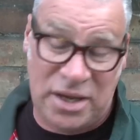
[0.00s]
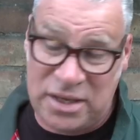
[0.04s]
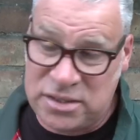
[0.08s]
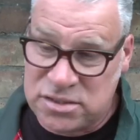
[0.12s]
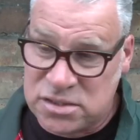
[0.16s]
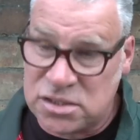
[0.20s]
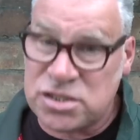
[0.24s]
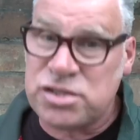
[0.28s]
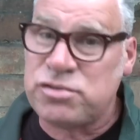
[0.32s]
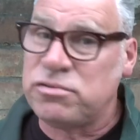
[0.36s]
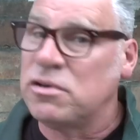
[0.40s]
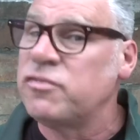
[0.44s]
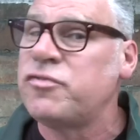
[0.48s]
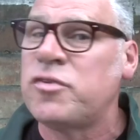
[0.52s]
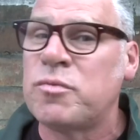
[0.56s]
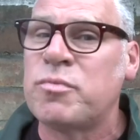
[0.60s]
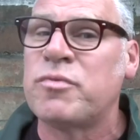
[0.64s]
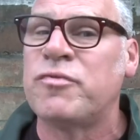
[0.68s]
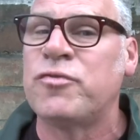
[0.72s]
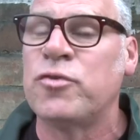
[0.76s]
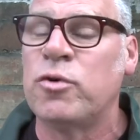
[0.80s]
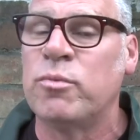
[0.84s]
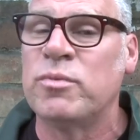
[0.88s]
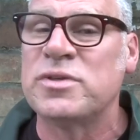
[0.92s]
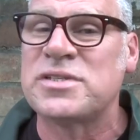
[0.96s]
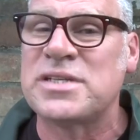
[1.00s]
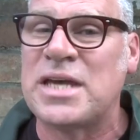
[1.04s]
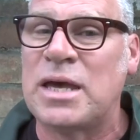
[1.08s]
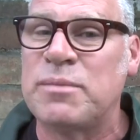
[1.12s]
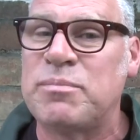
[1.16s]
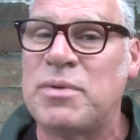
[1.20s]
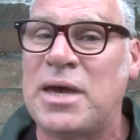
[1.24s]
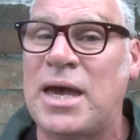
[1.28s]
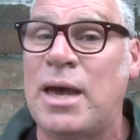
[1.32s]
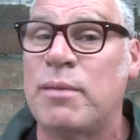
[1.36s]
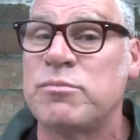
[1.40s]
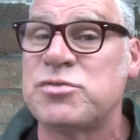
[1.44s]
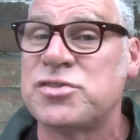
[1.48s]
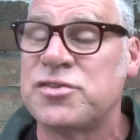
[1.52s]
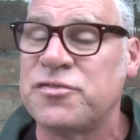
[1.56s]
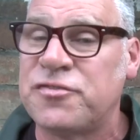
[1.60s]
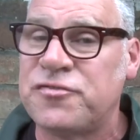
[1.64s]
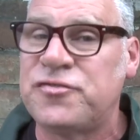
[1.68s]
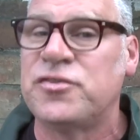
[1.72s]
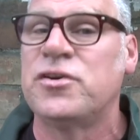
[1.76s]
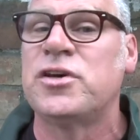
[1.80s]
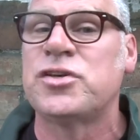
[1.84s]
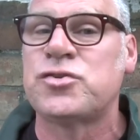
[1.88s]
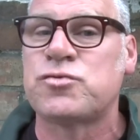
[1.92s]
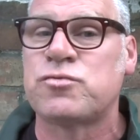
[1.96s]
It's a terrific performance and perhaps the
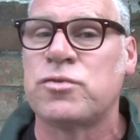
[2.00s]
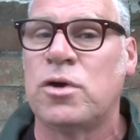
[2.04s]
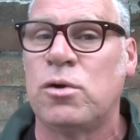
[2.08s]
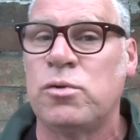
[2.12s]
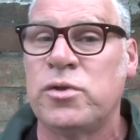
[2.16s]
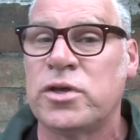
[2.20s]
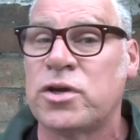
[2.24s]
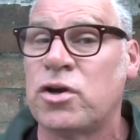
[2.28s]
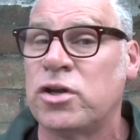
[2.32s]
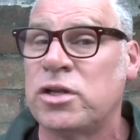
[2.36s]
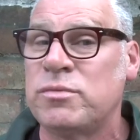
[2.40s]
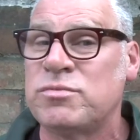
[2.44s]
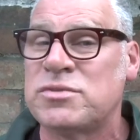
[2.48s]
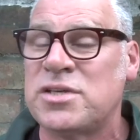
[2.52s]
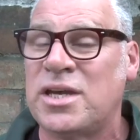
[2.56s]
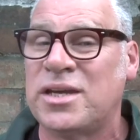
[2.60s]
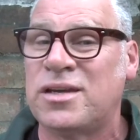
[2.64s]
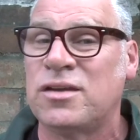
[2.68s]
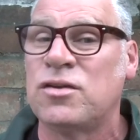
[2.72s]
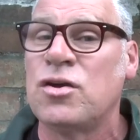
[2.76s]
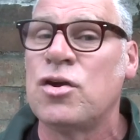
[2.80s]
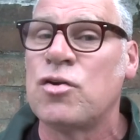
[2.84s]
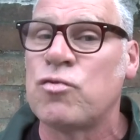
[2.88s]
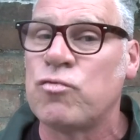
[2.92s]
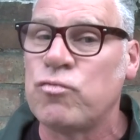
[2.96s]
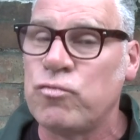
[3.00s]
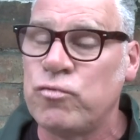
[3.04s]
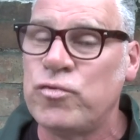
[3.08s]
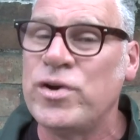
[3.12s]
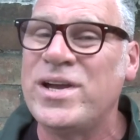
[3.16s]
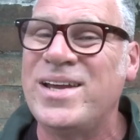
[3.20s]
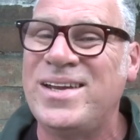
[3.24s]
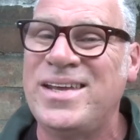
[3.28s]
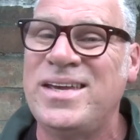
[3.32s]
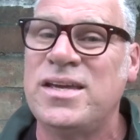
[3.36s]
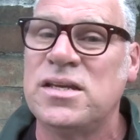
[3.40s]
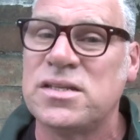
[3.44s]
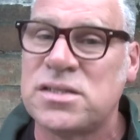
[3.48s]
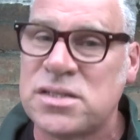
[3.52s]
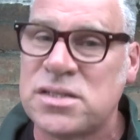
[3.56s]
first role that got him taken really